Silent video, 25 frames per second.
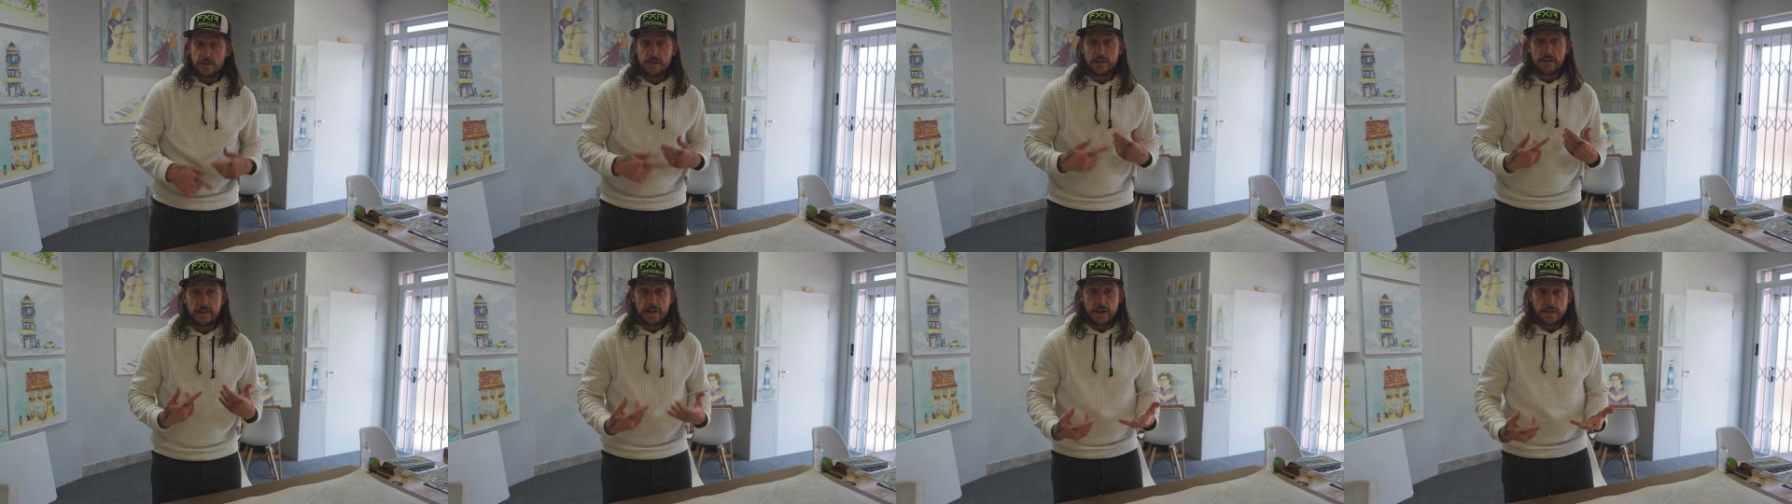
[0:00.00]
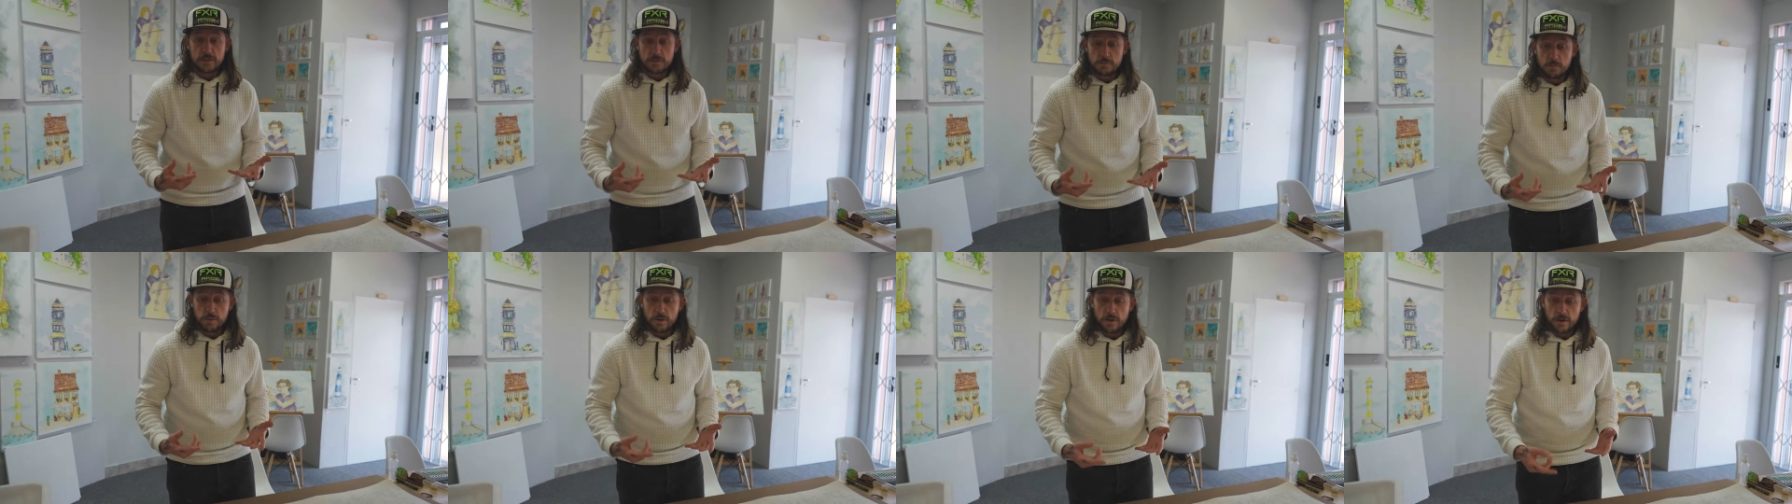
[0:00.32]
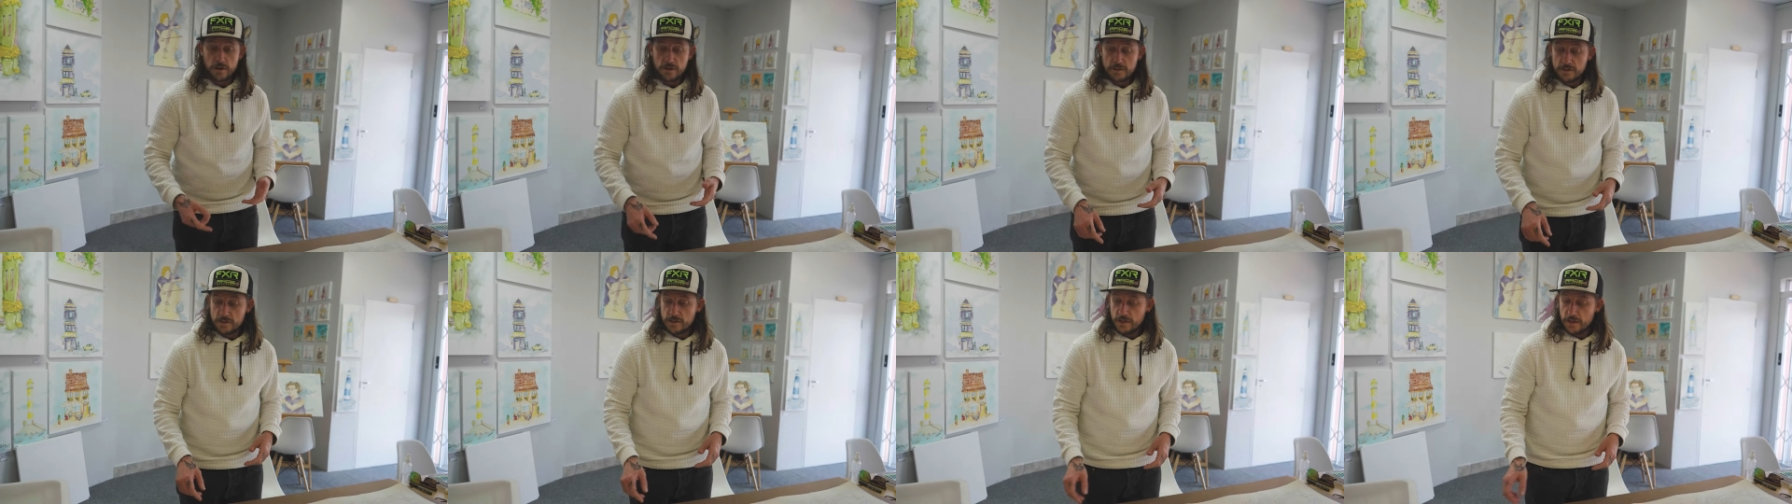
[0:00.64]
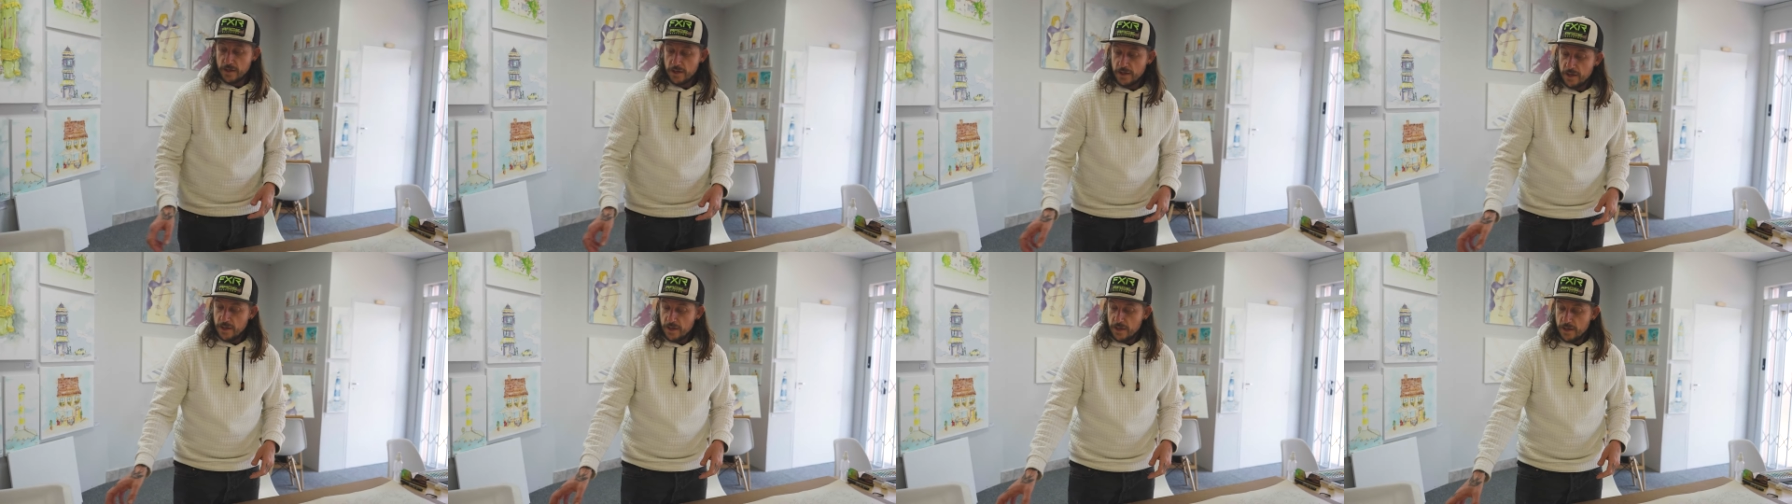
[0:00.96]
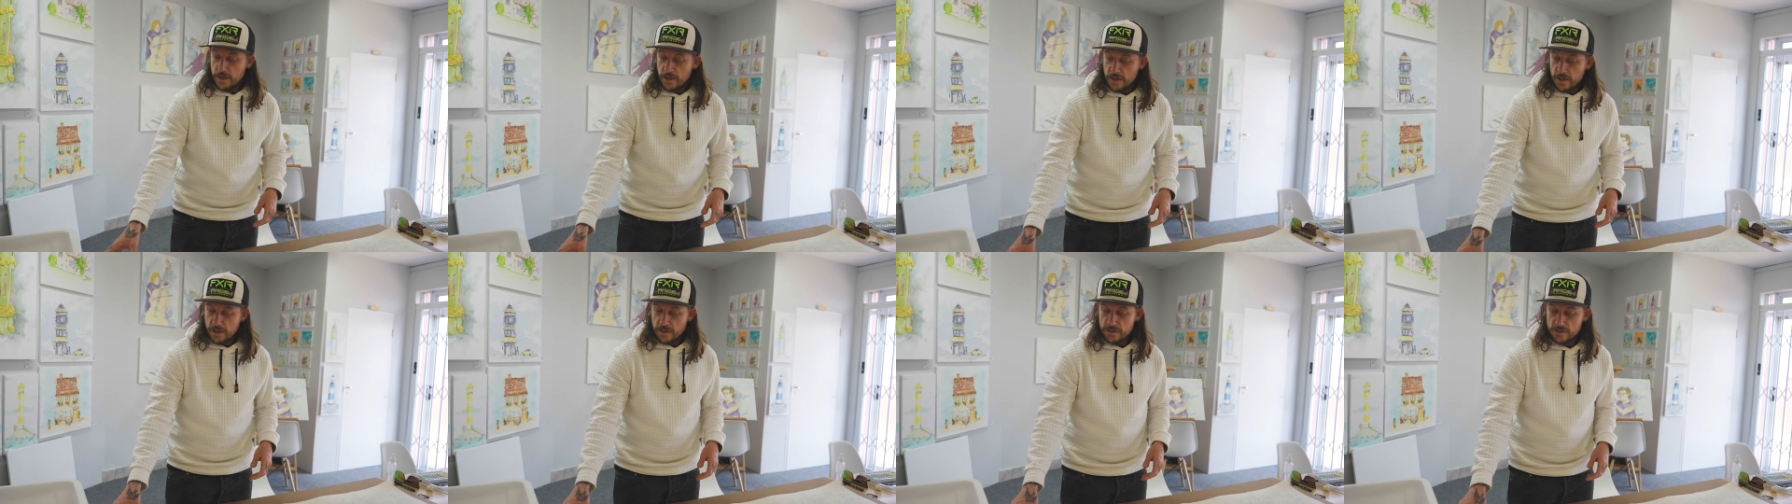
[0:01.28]
The next part
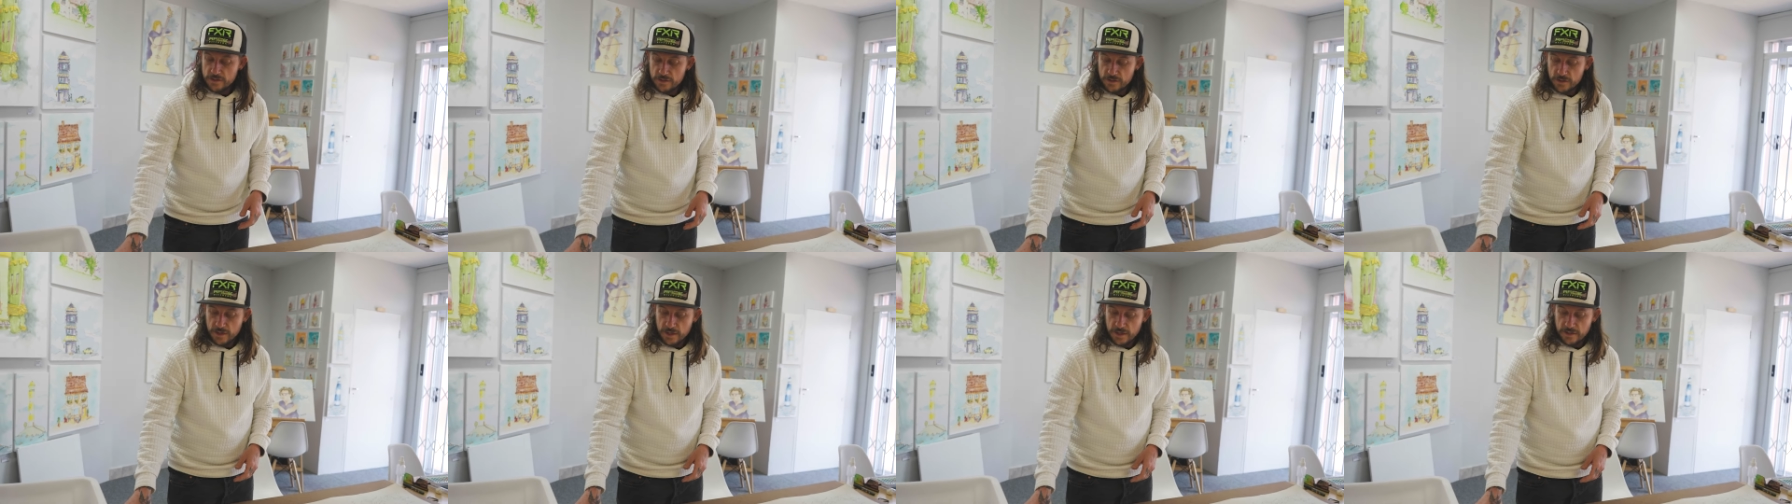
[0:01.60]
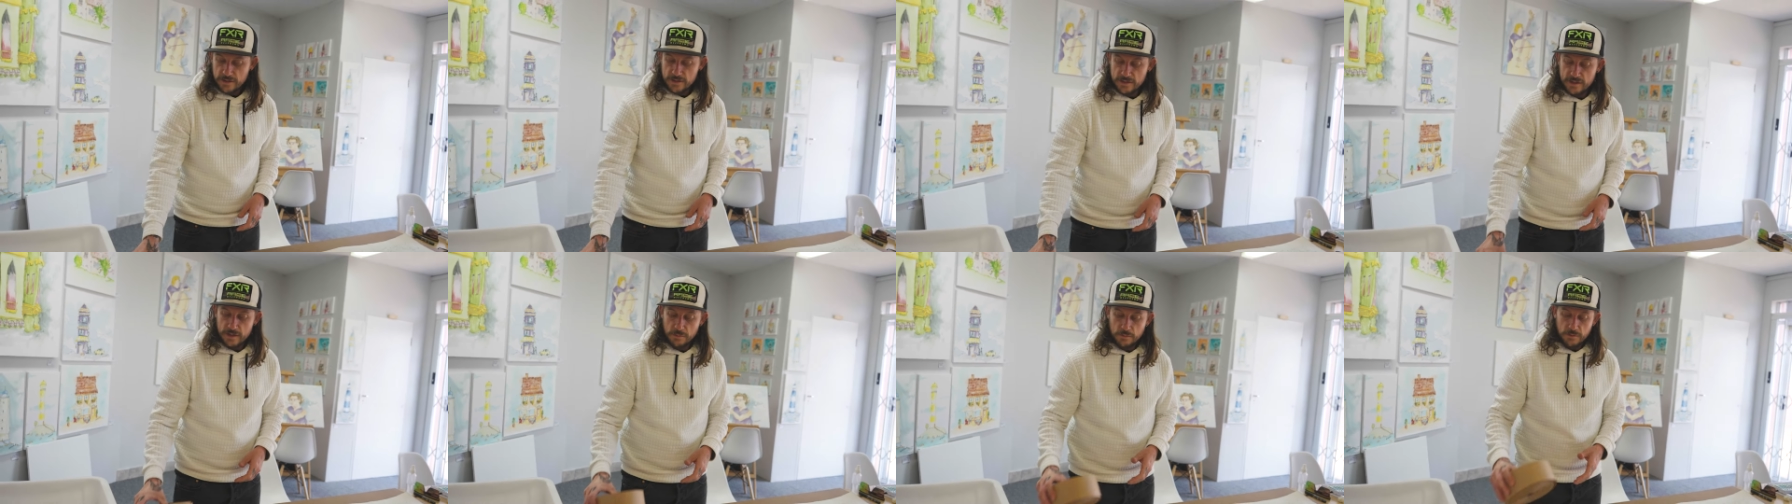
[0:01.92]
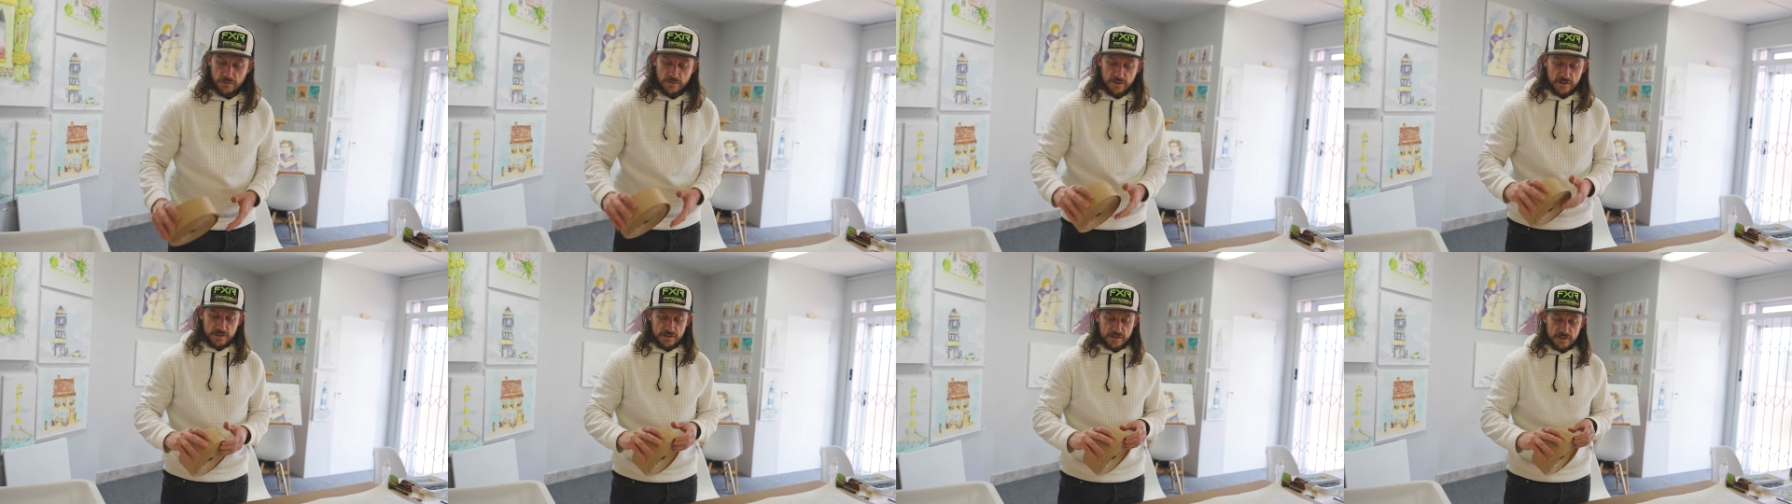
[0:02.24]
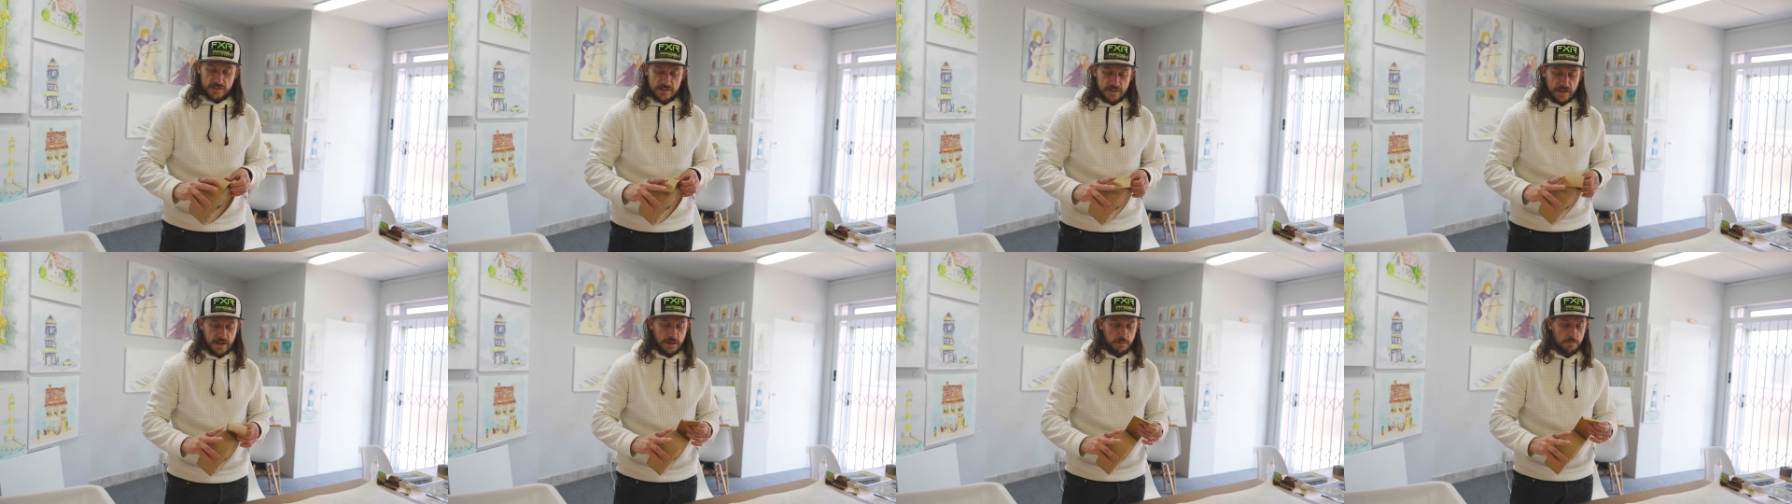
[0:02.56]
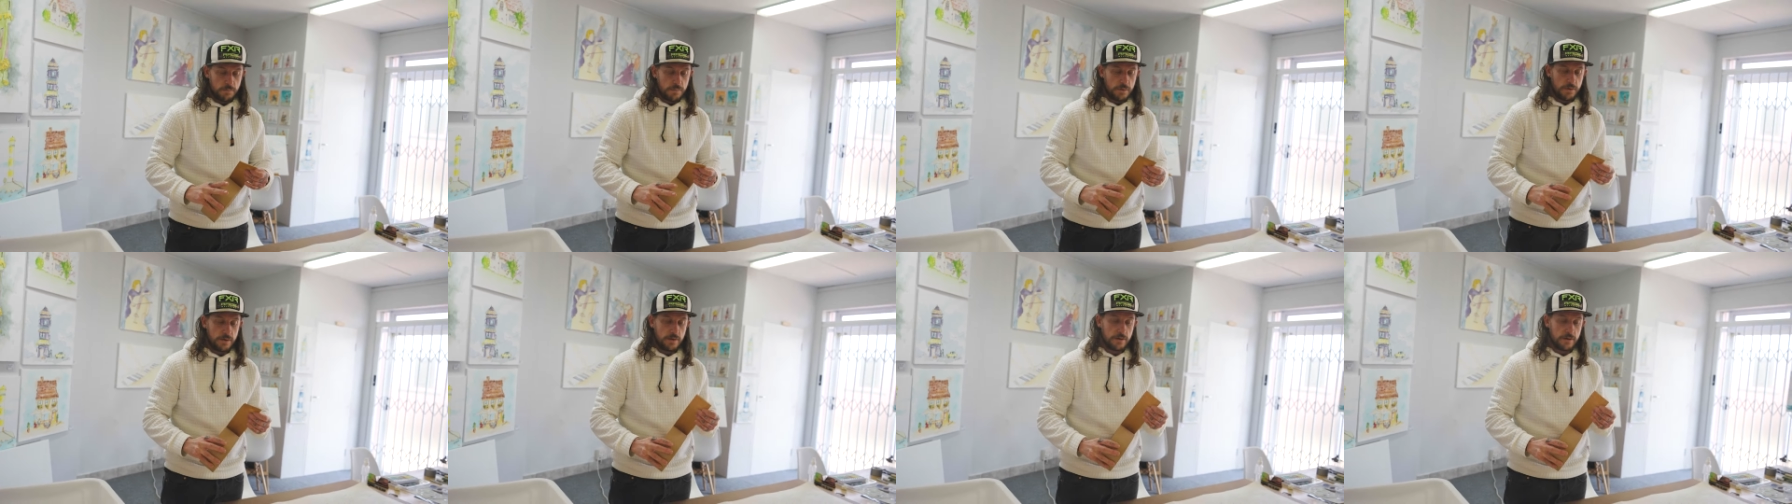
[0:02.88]
is to get some of this tape.